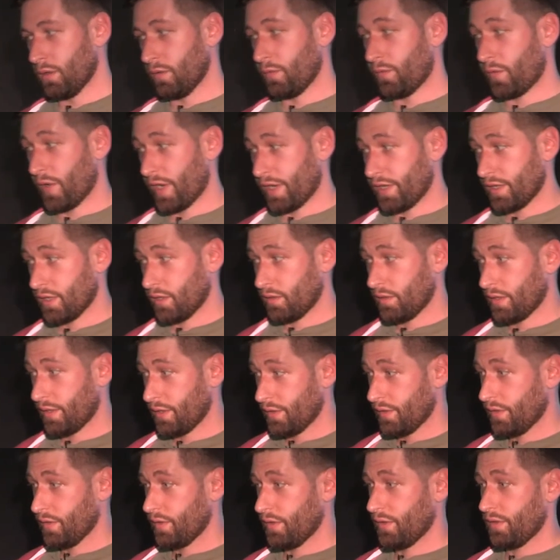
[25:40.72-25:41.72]
Finally,
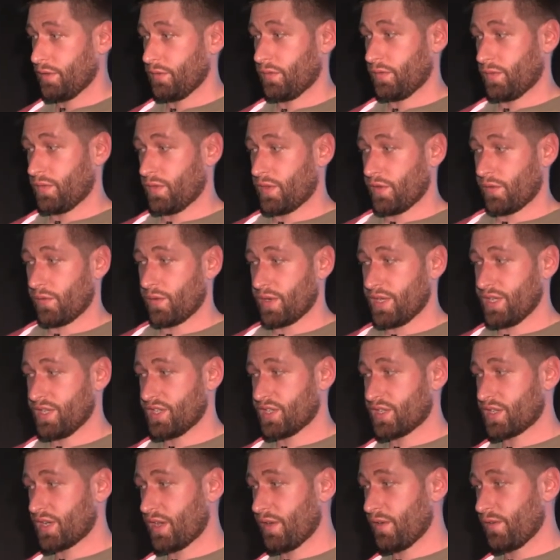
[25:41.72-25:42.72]
there
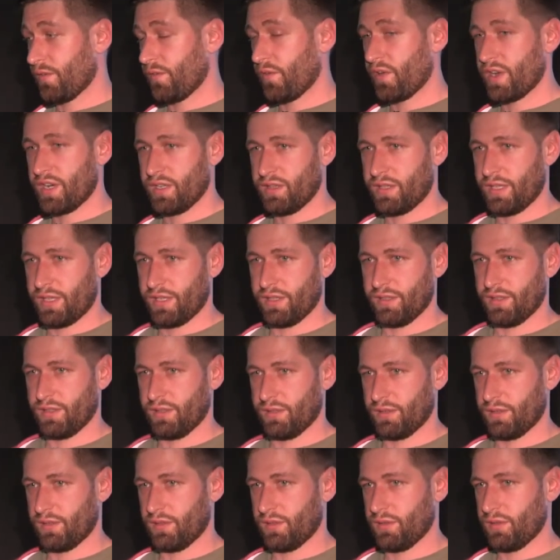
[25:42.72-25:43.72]
is a really
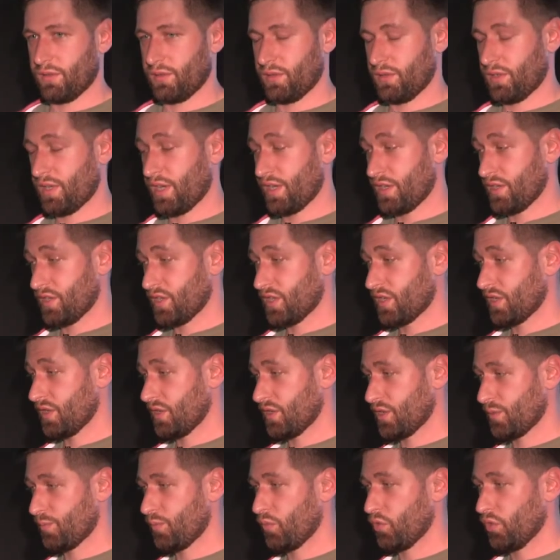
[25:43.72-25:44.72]
nice
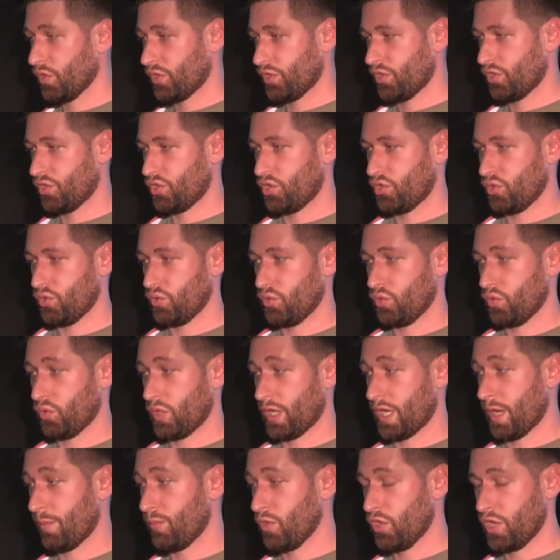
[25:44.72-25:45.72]
spot to
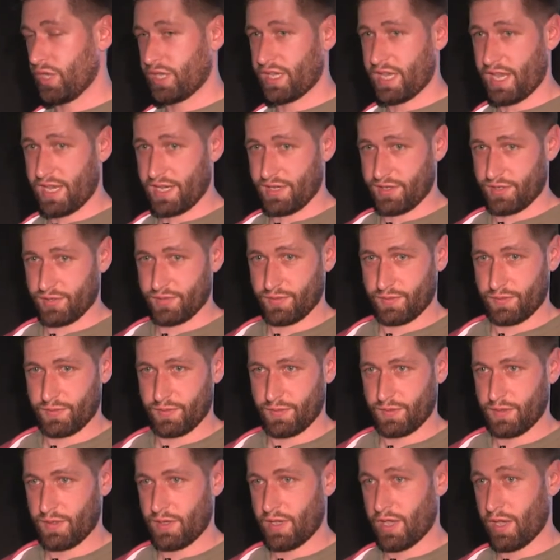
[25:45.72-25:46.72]
communicate
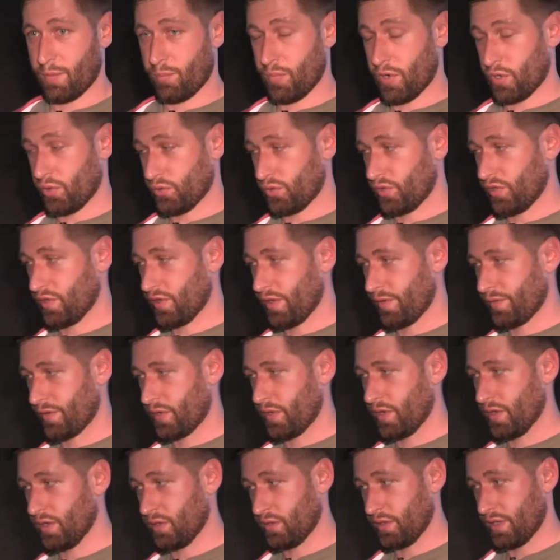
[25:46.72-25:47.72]
about
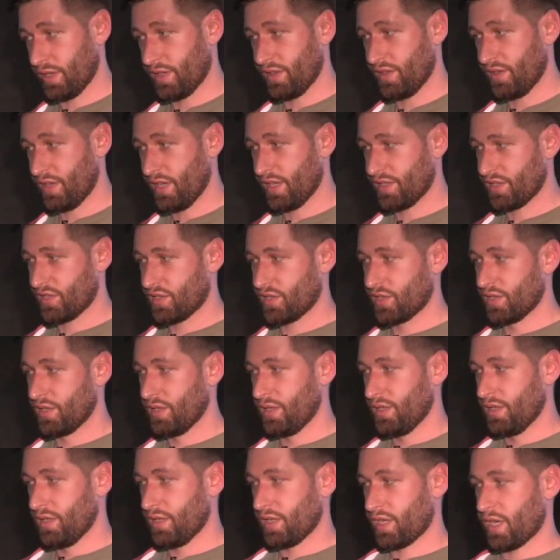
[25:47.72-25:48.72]
GraphQL, and that's
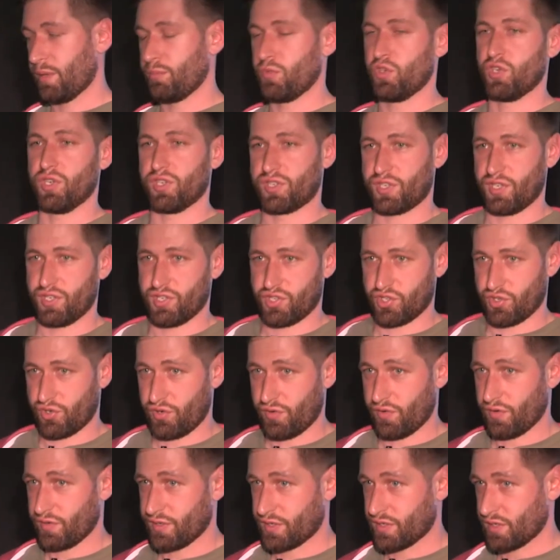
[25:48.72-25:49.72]
Community
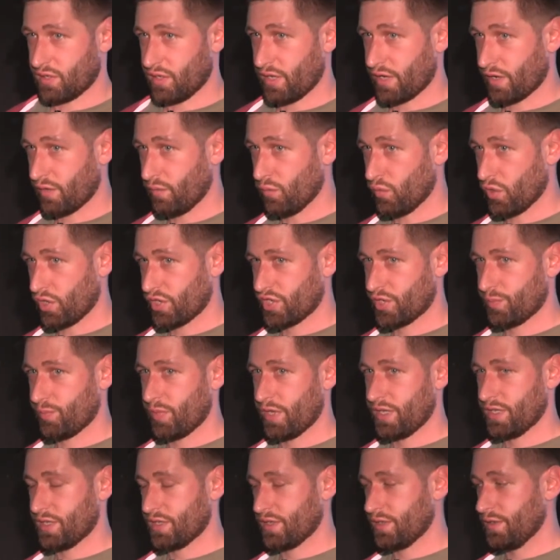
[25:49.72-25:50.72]
Engineering Slack
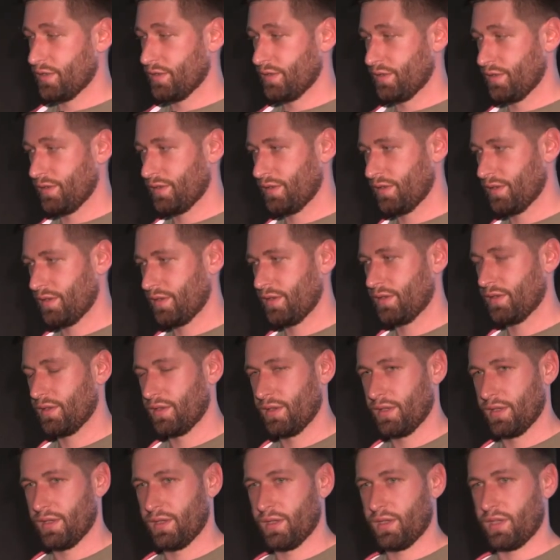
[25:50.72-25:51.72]
Workspace.
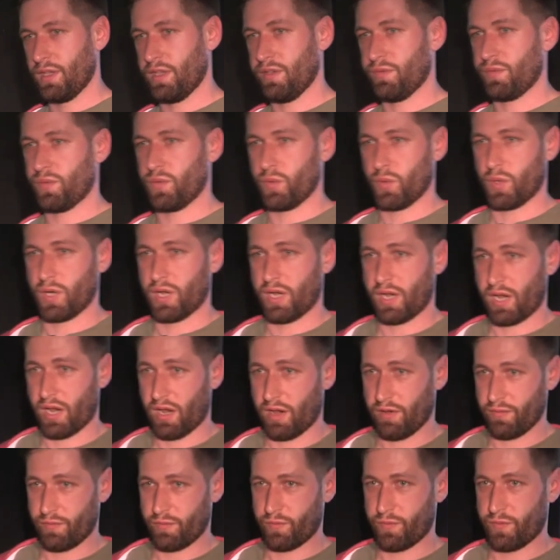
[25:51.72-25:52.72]
If you
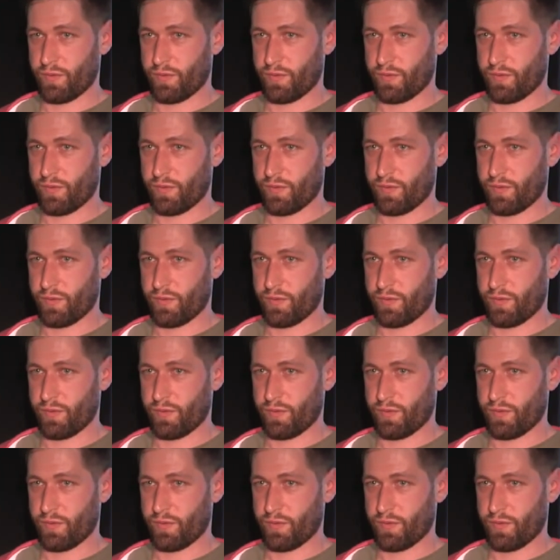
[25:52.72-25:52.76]
have